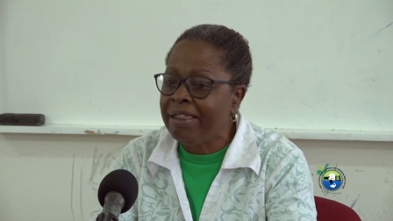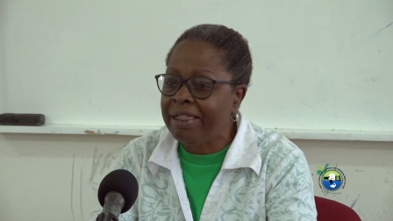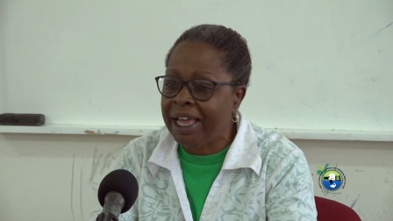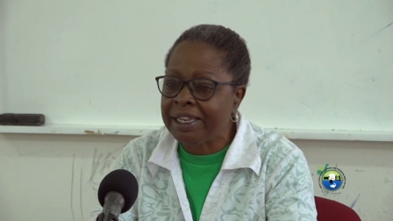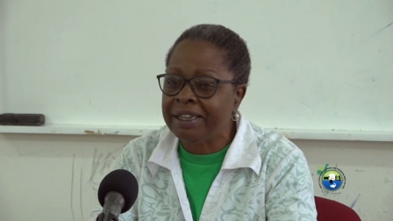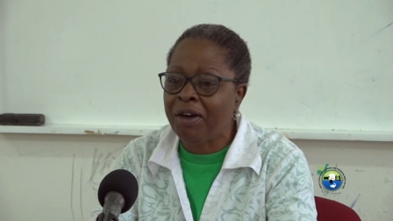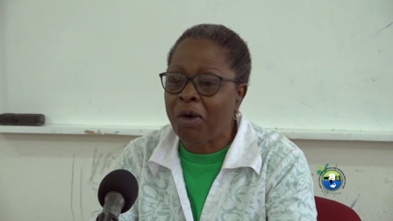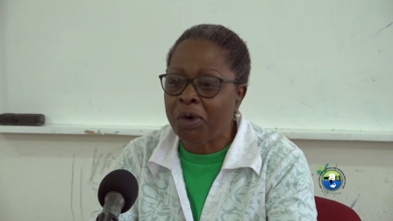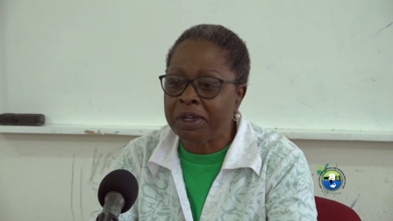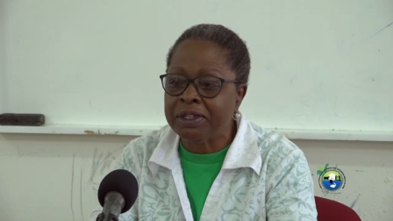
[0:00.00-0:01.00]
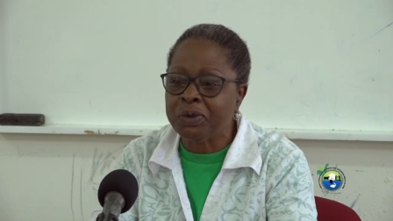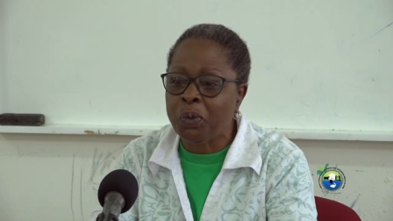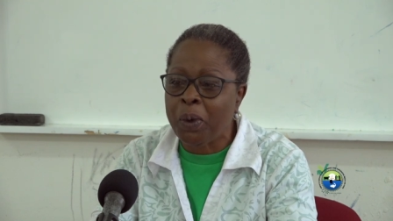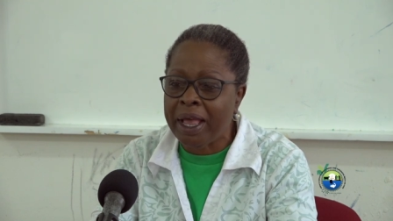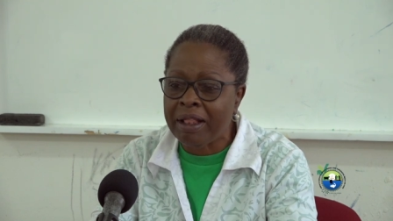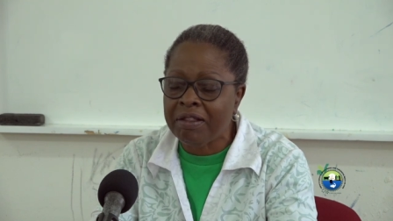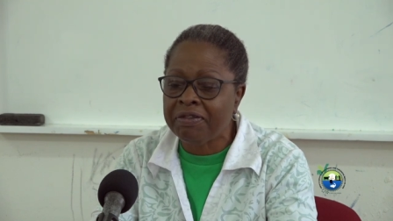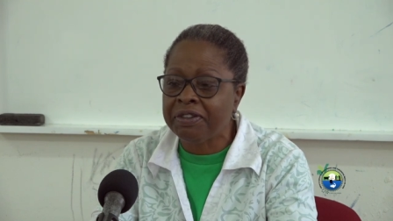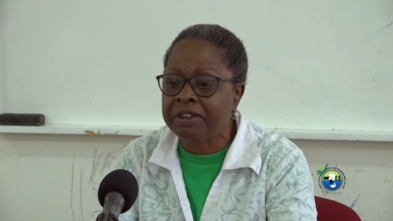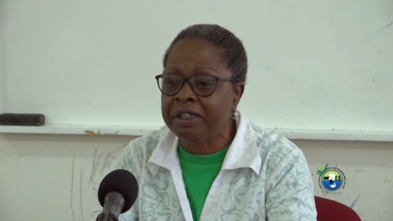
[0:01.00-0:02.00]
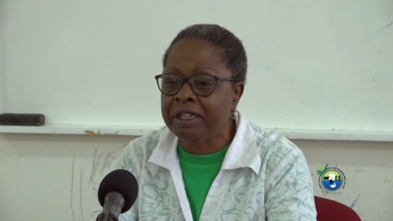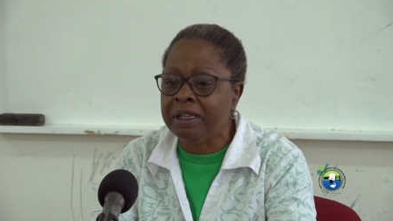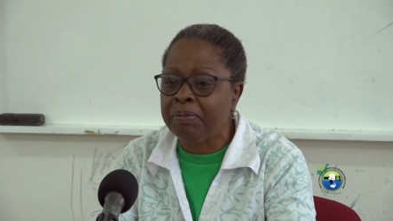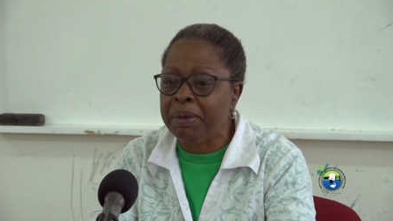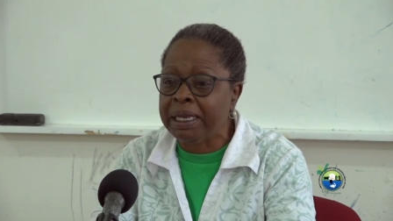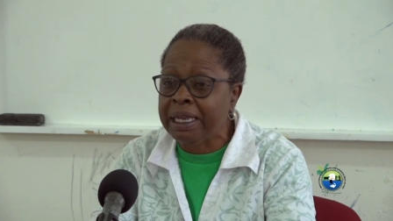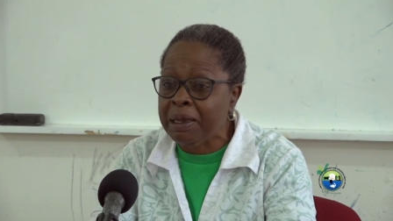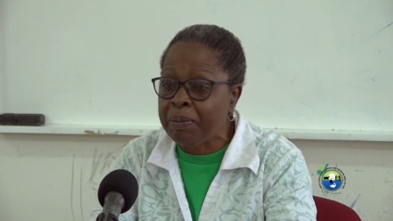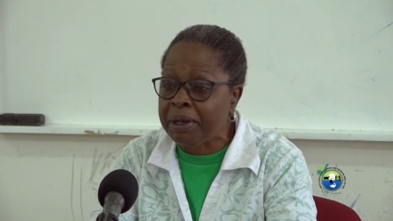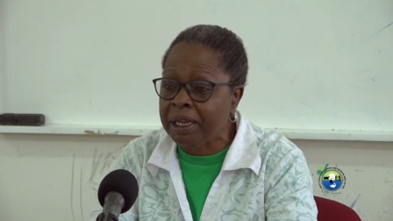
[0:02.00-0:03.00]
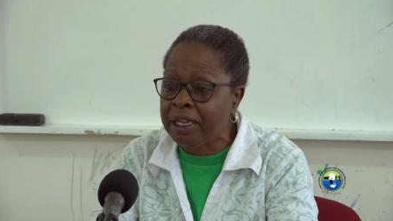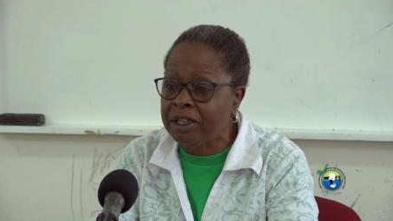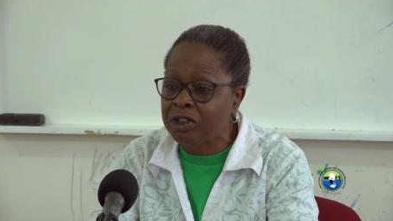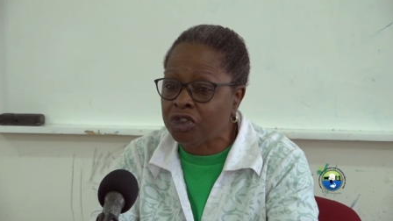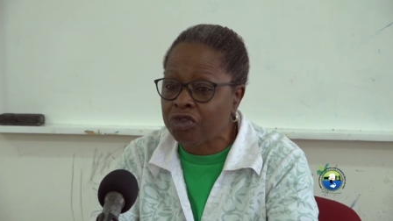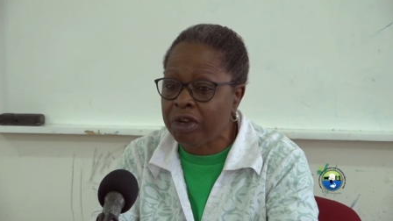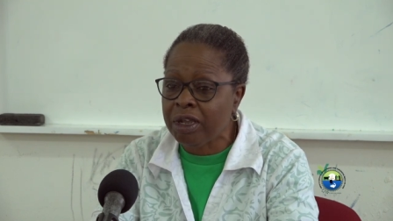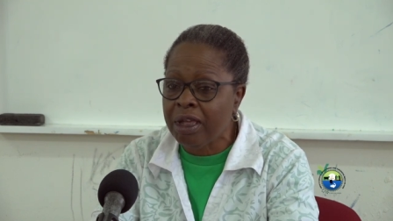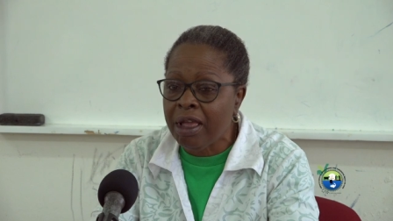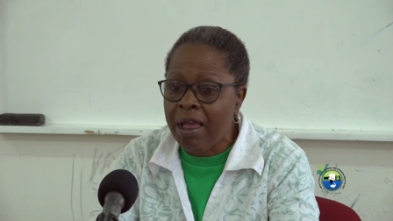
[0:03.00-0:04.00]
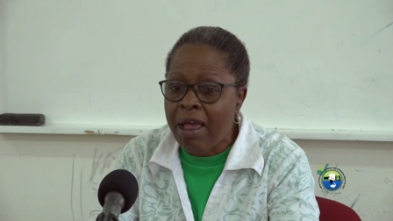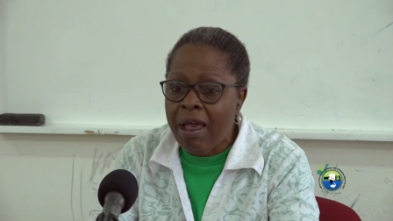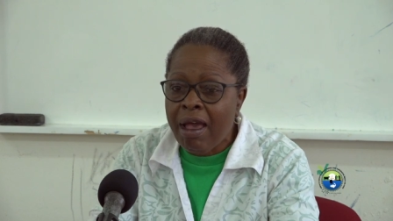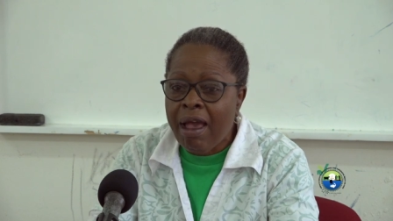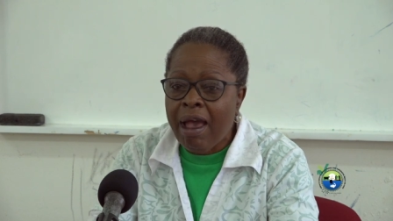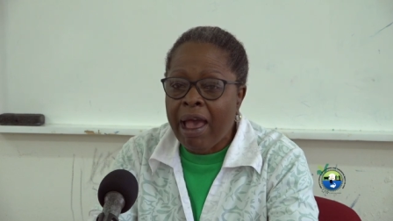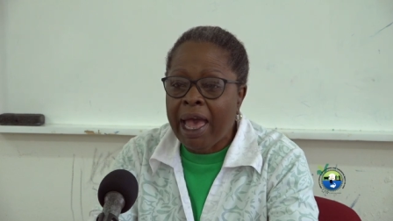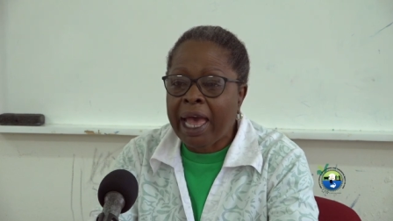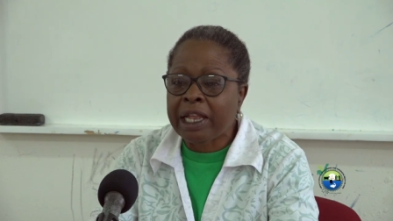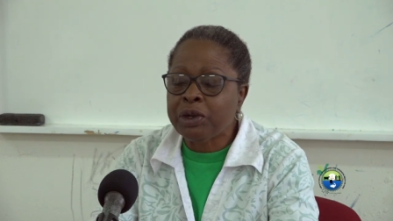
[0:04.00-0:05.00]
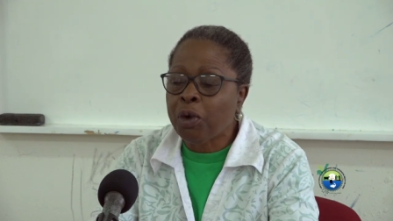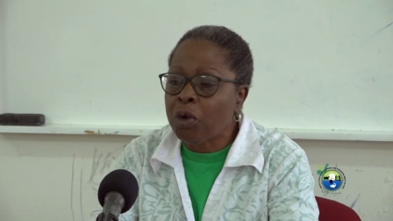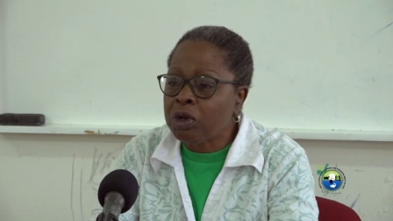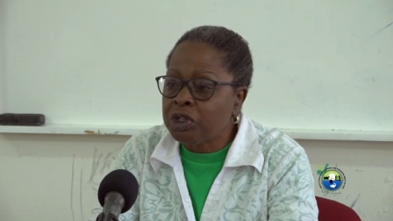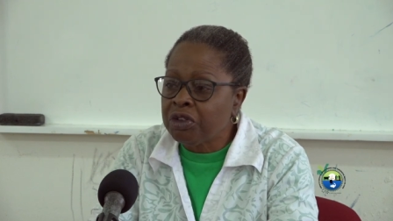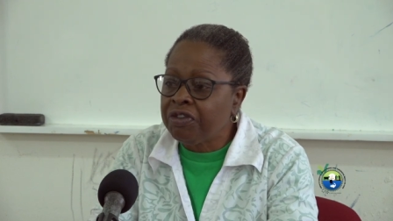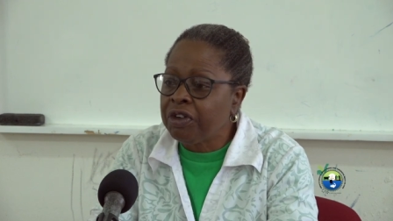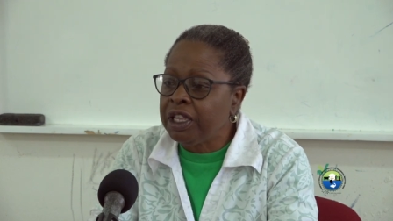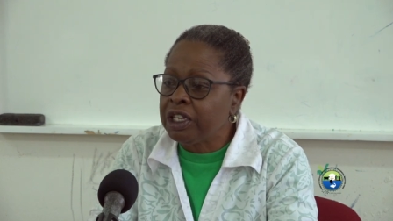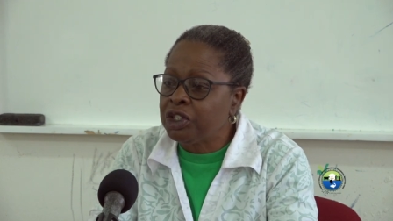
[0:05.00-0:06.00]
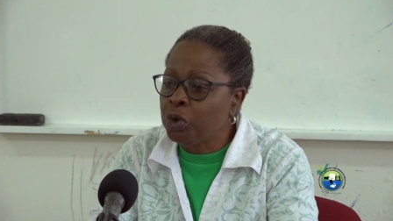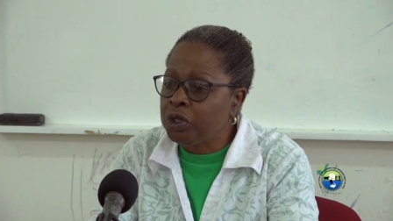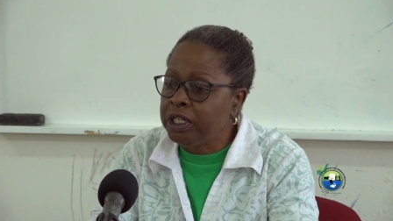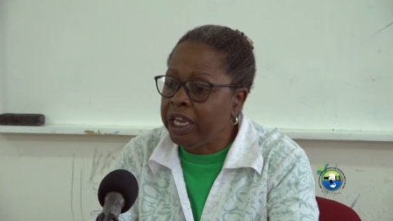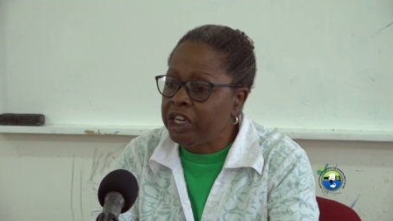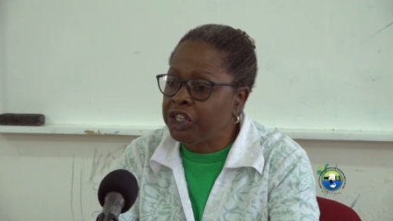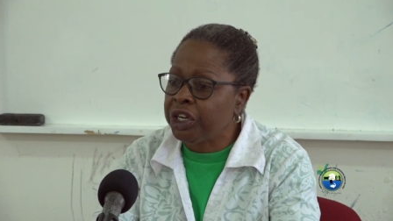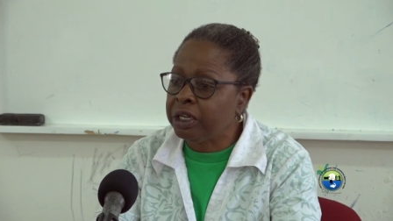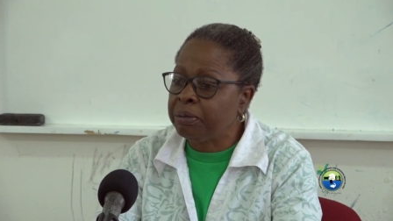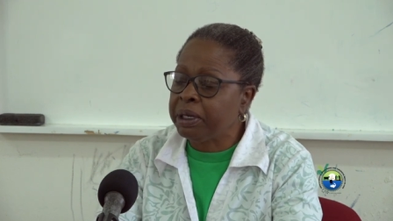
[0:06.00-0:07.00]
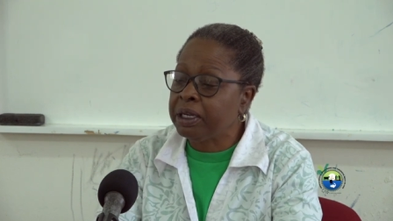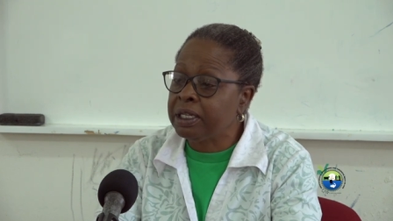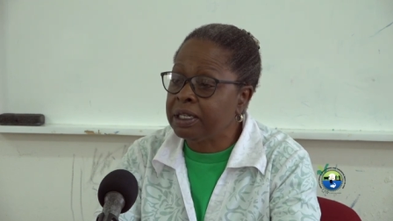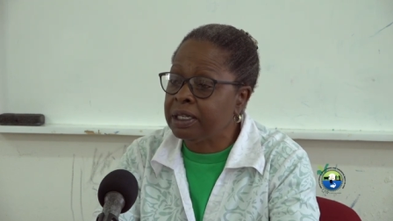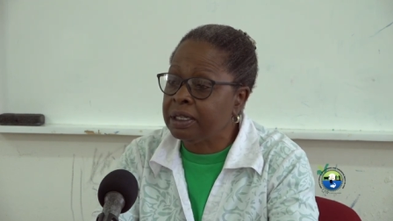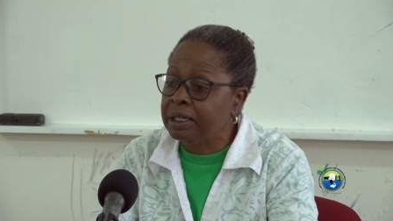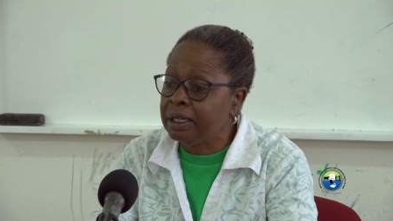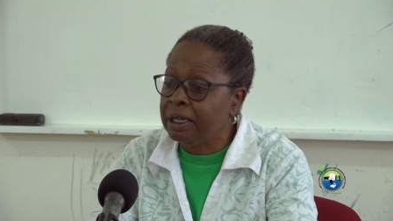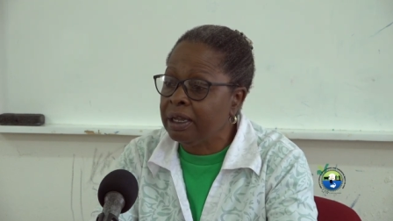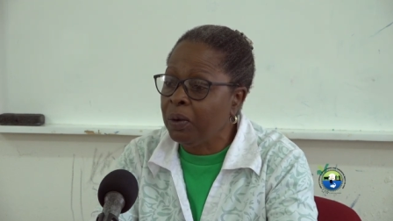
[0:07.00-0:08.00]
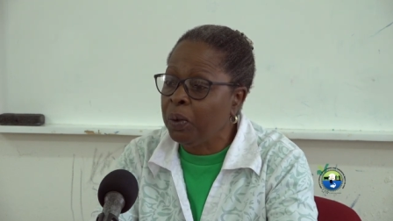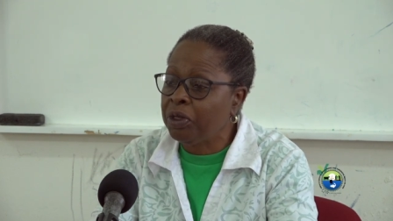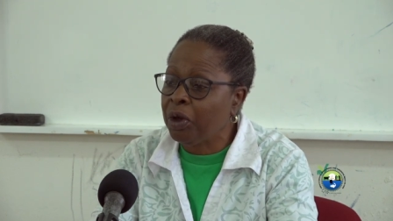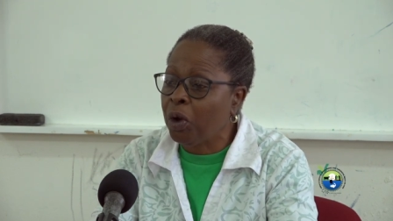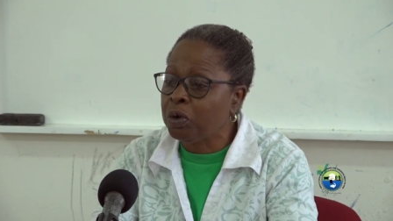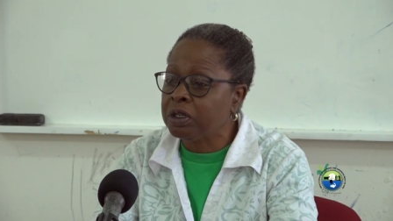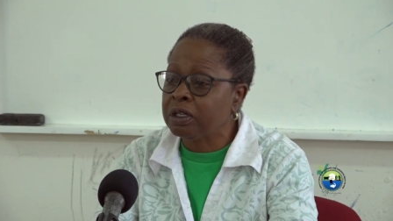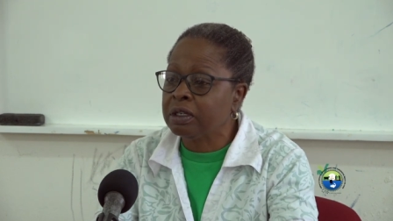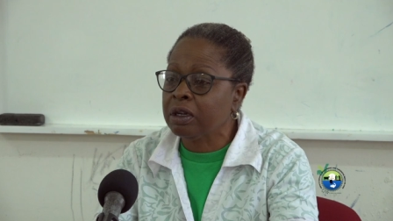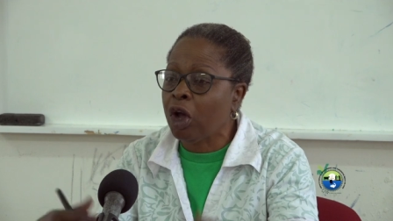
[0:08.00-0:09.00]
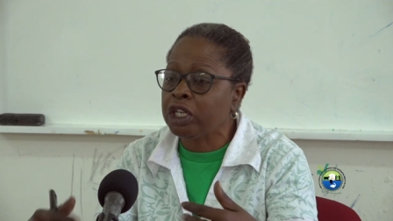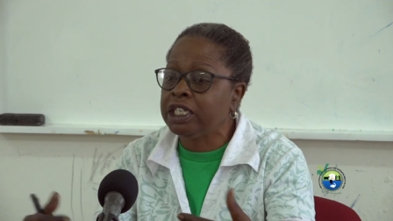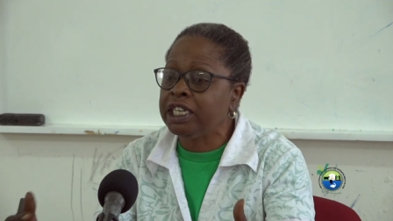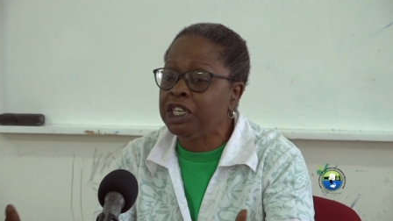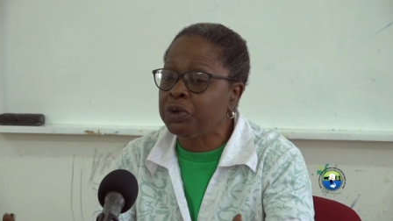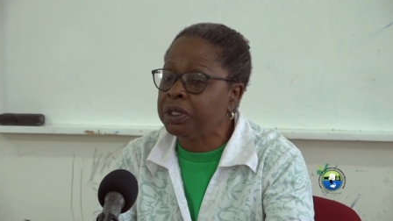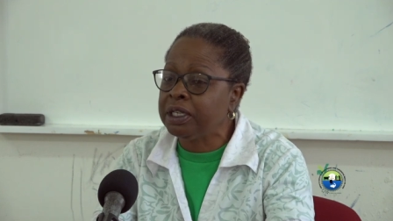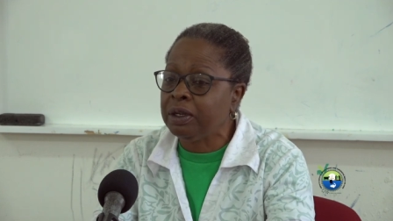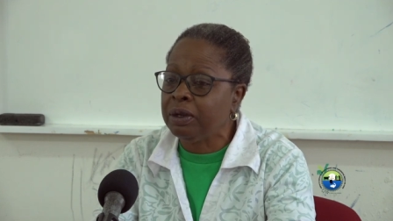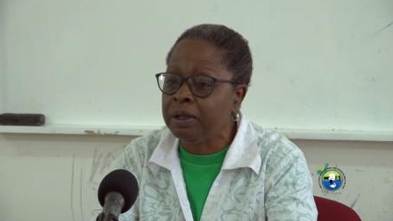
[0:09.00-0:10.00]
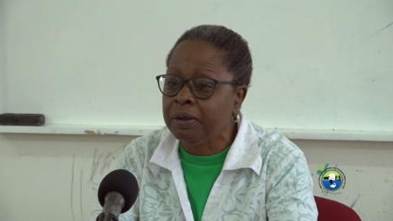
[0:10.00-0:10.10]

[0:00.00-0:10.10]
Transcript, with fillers: That augurs well for the beekeeping industry and also for the association because without continuity